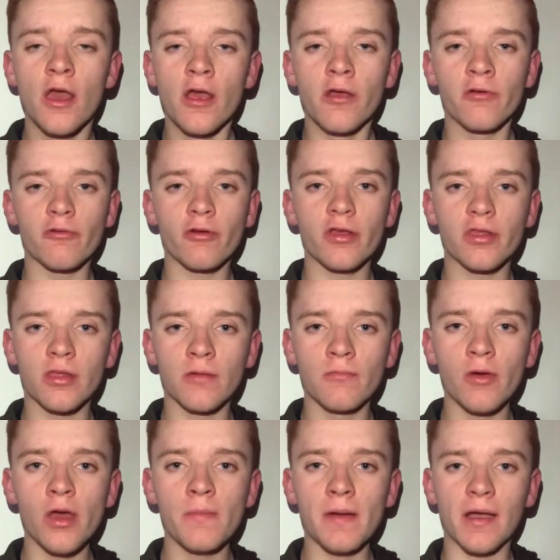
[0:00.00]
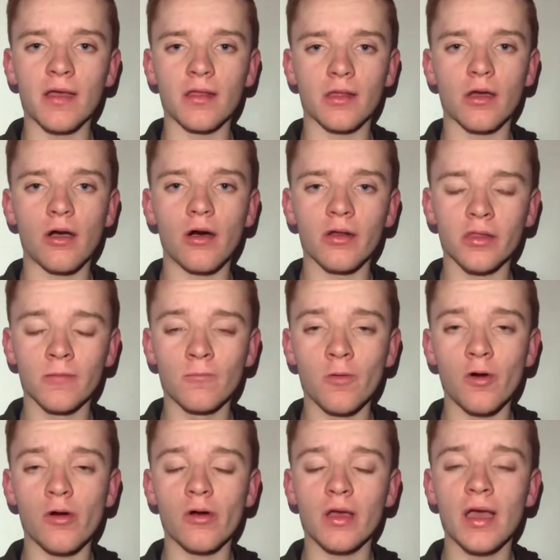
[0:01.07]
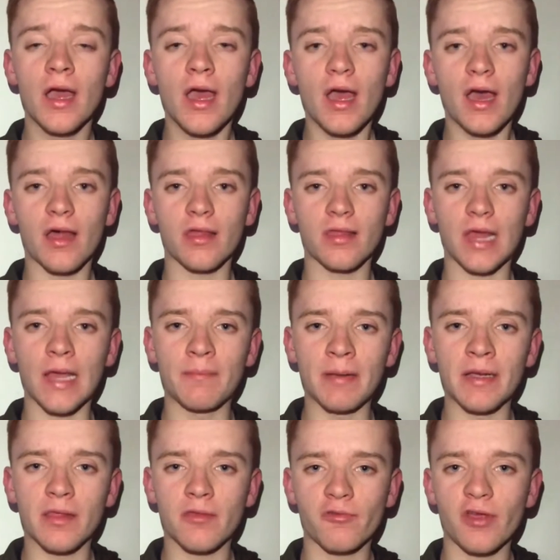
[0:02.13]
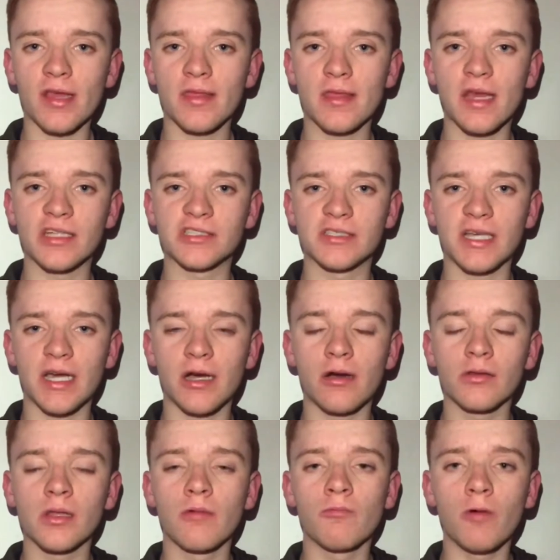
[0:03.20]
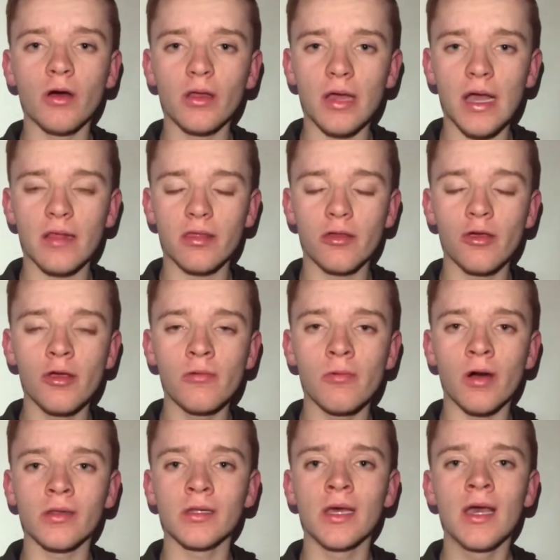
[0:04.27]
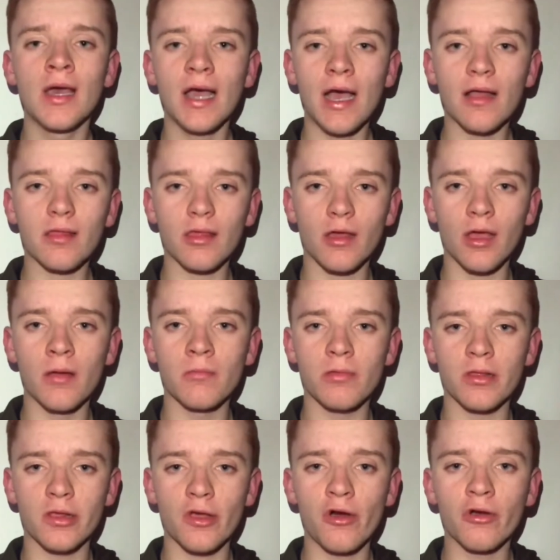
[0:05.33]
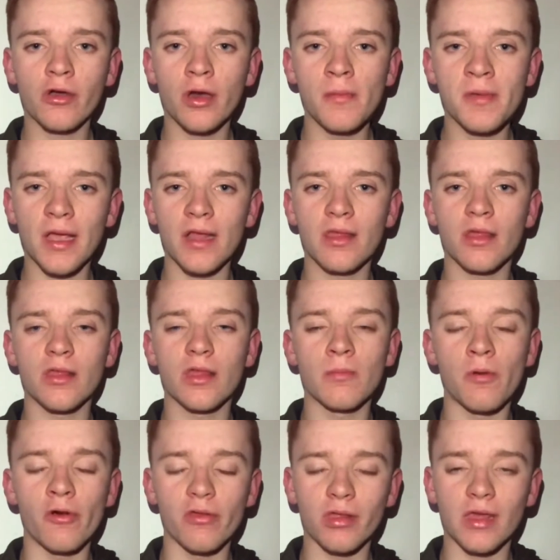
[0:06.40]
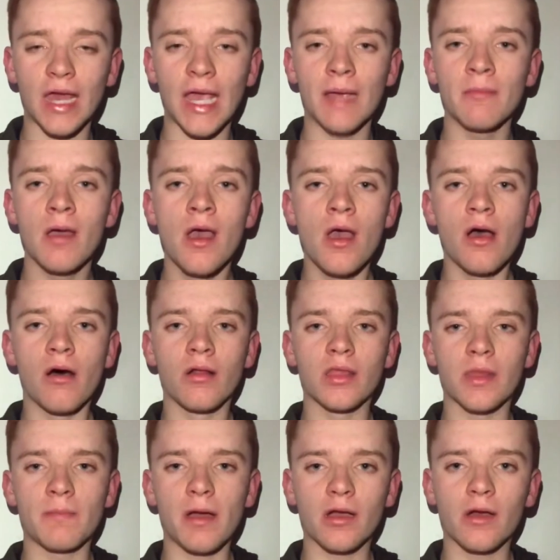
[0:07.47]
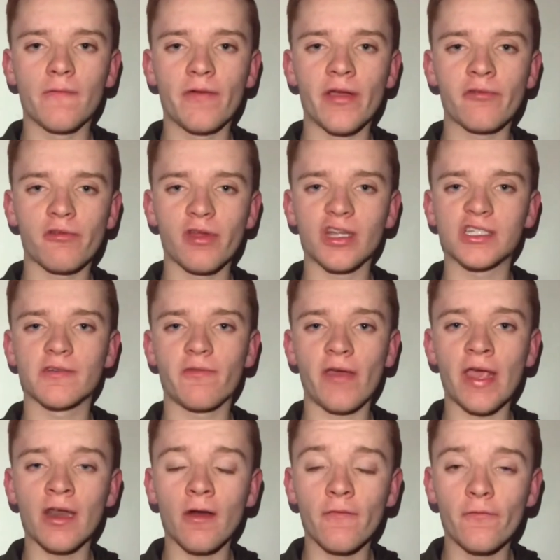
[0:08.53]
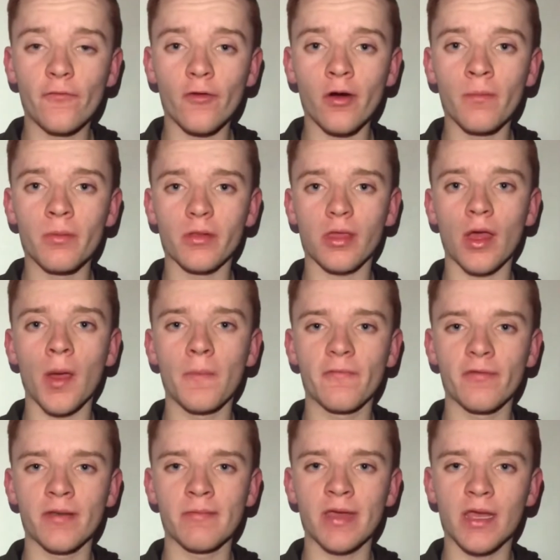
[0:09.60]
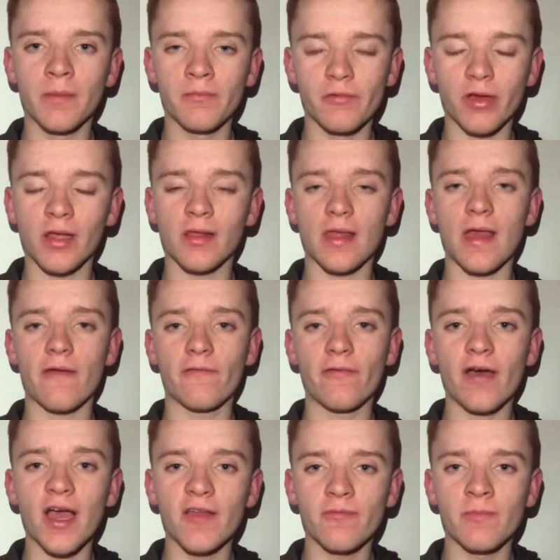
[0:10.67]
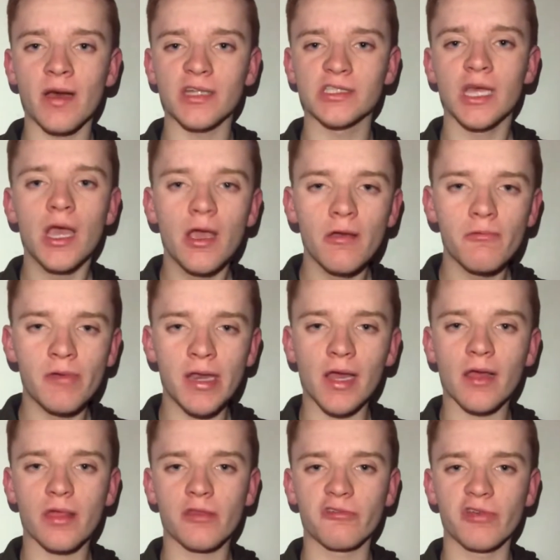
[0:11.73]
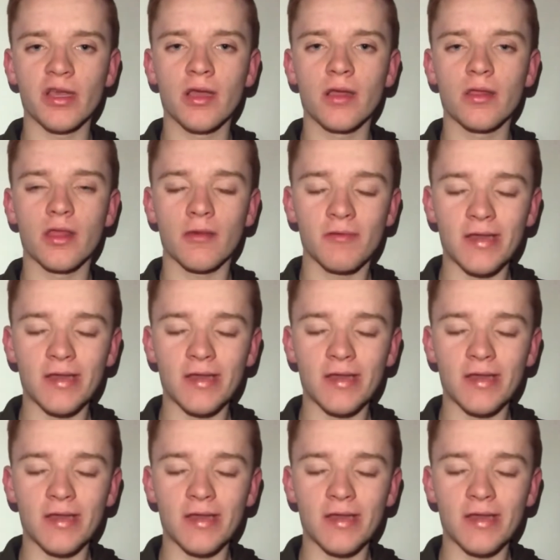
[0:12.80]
Royston were back at Garden Walk as they beat Redditch Town 2-1 at home. So they are coming into tomorrow's game on the back of a rich vein of form, but hopefully we can bring their 5-match winning streak to an